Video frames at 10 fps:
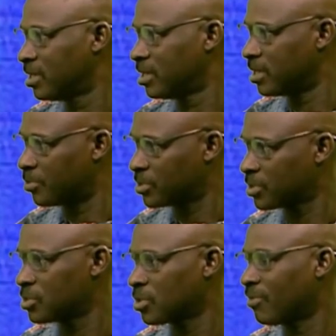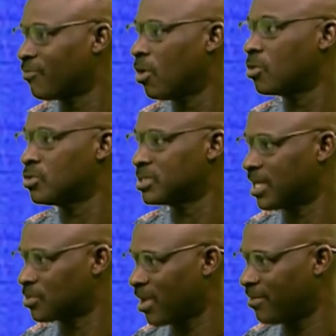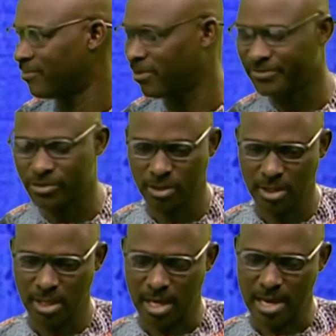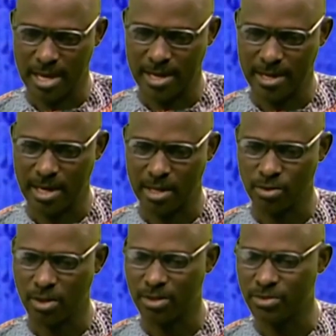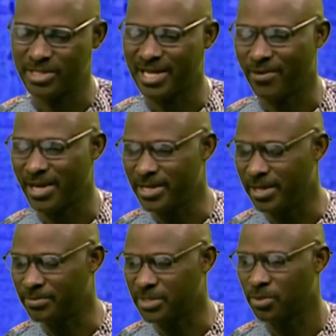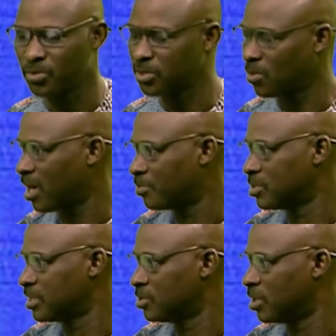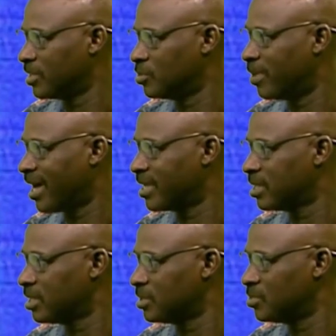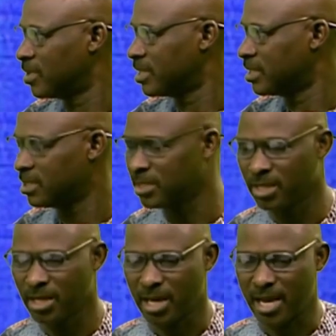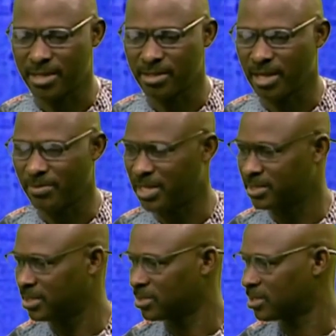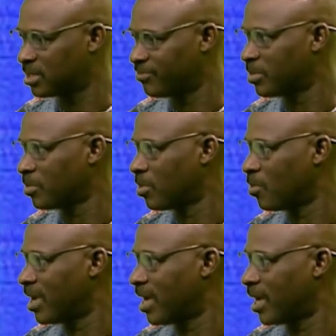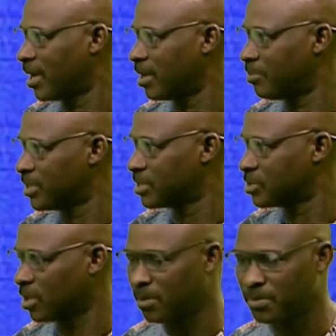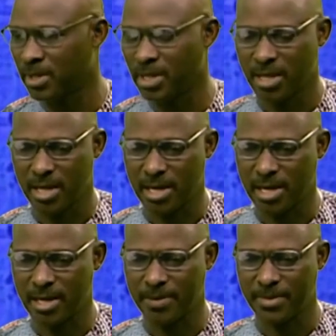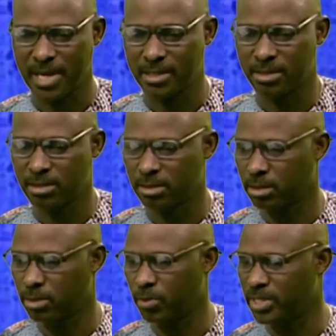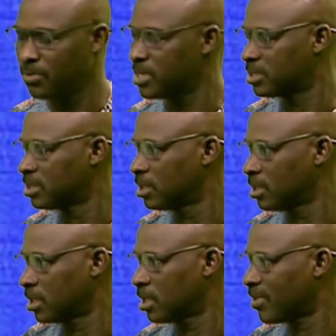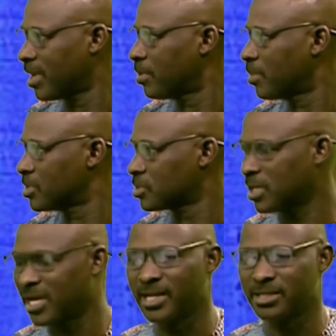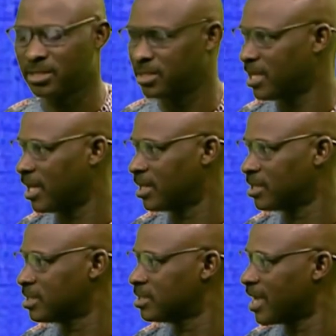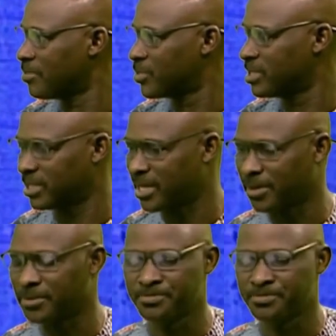in the prosecution of all those that were involved or those that were named. We saw what happened in Dubai, in UAE, and about six or seven people were picked up, and within weeks, they were prosecuted, and they are in prison now.